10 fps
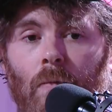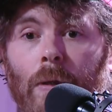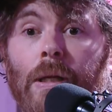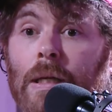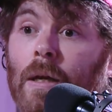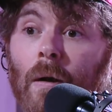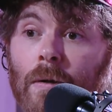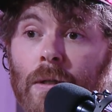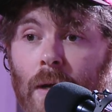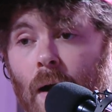really eager
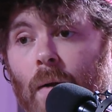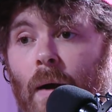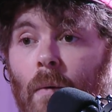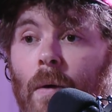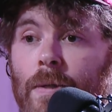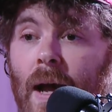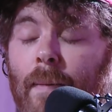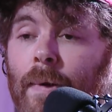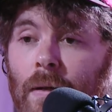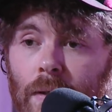to talk about what was
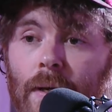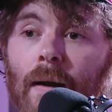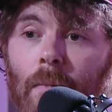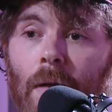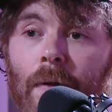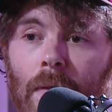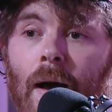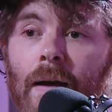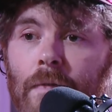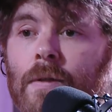happening, to talk about their
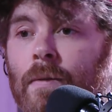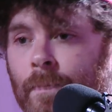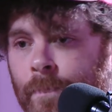lives.